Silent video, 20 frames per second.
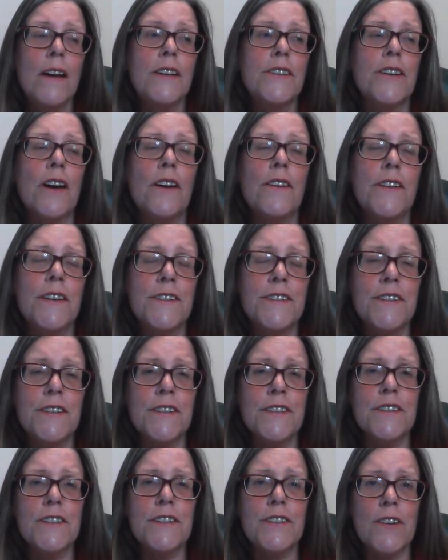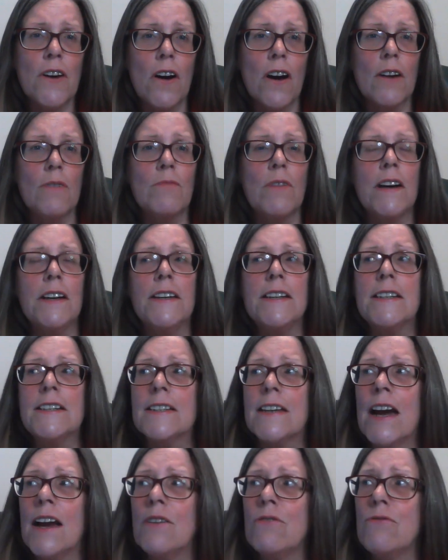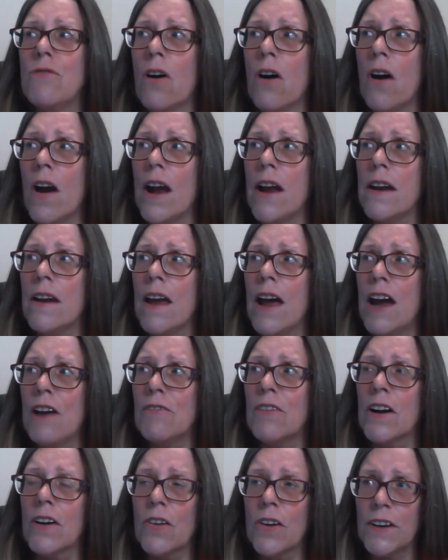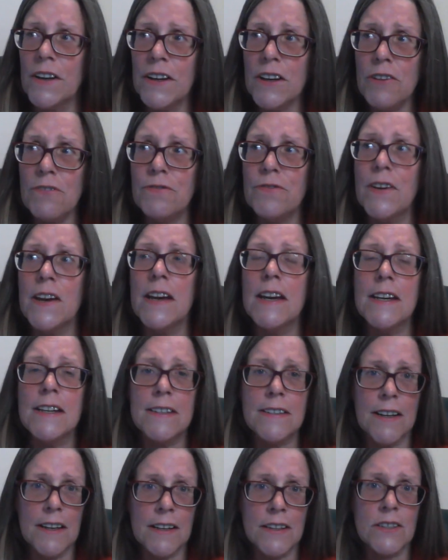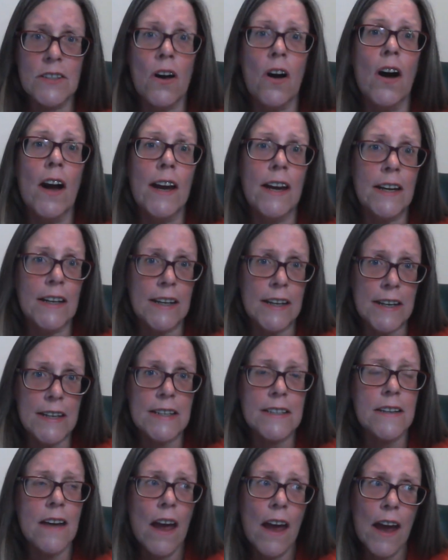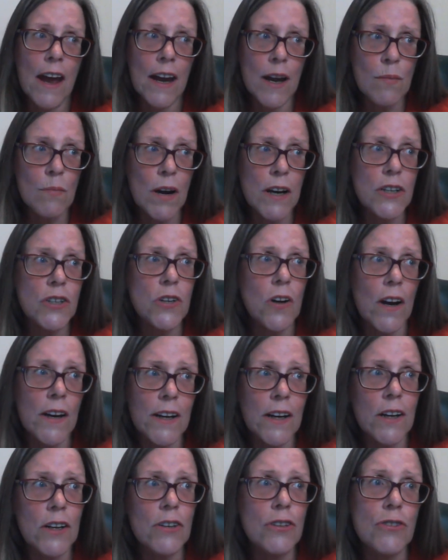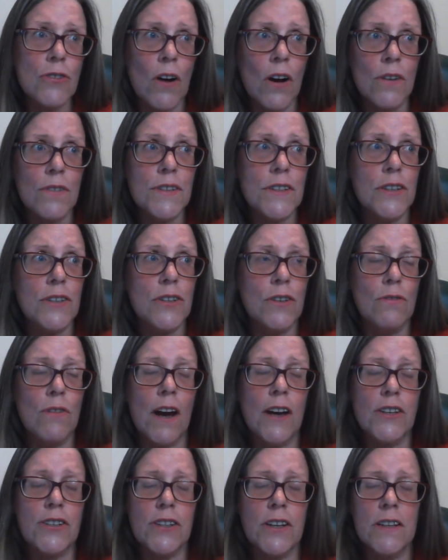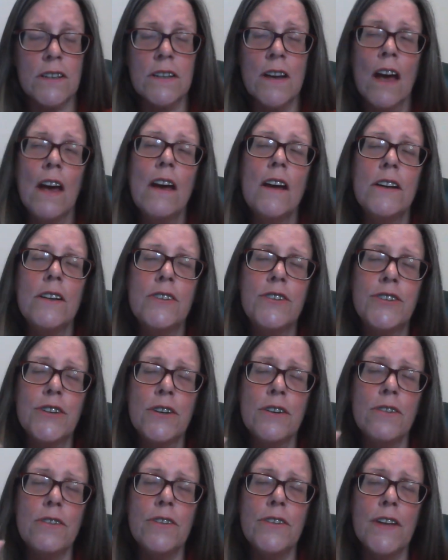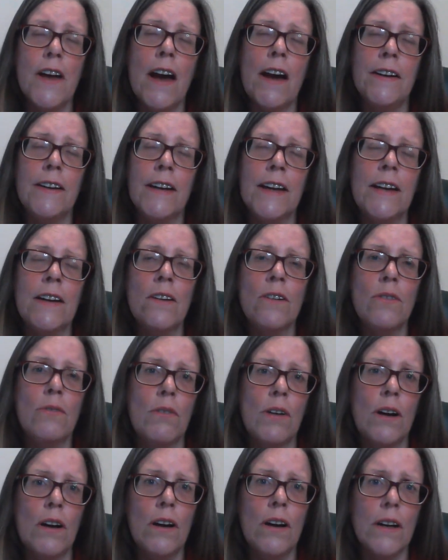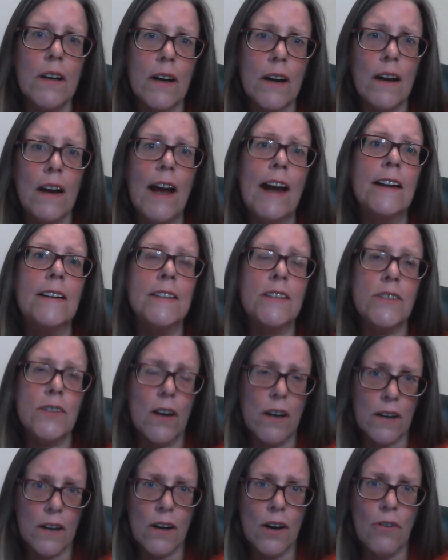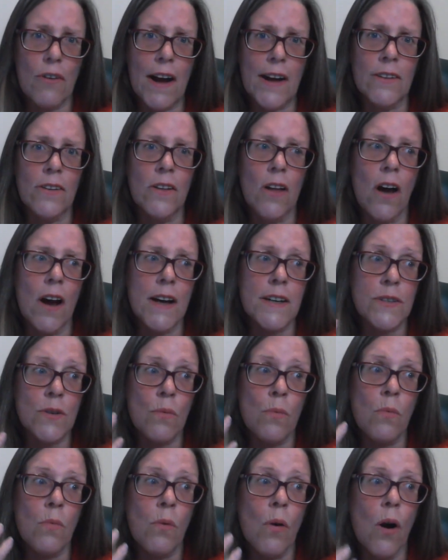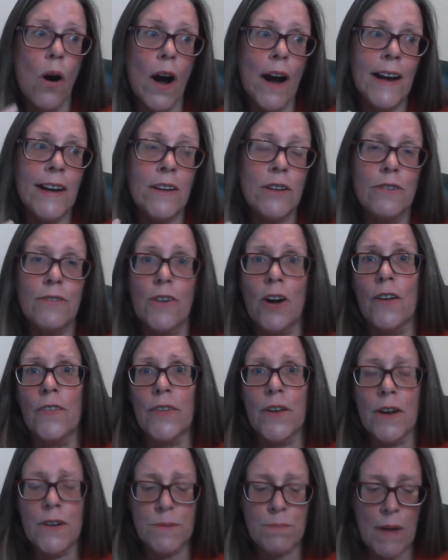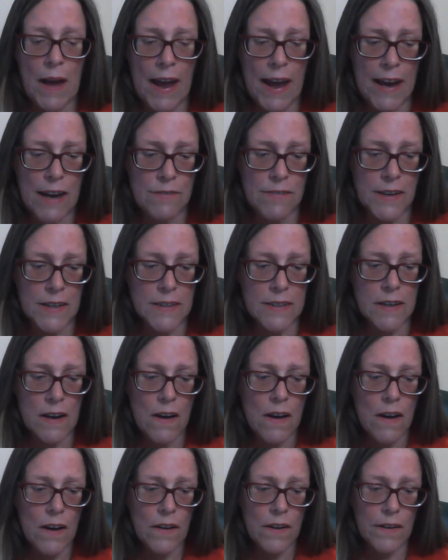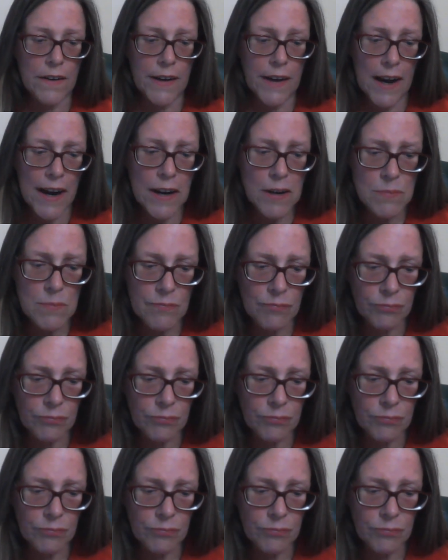So this is the time when you say, right, have I got any fears, anxieties? Am I trying to control situations? Do that inner work and psychoanalyze why you've got those behaviors, okay?